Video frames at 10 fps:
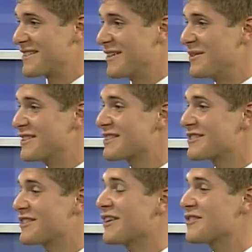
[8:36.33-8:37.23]
It was
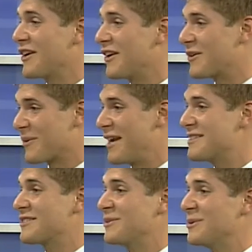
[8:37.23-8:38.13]
such a great
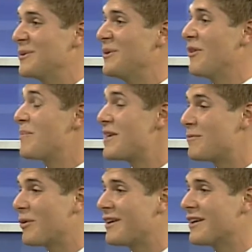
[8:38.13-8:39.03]
school. The
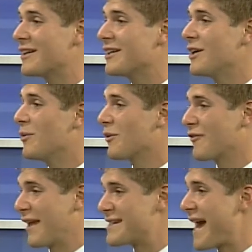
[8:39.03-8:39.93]
people here were
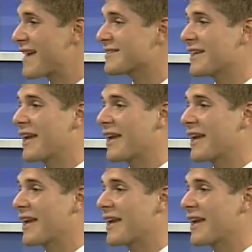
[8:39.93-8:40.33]
fantastic.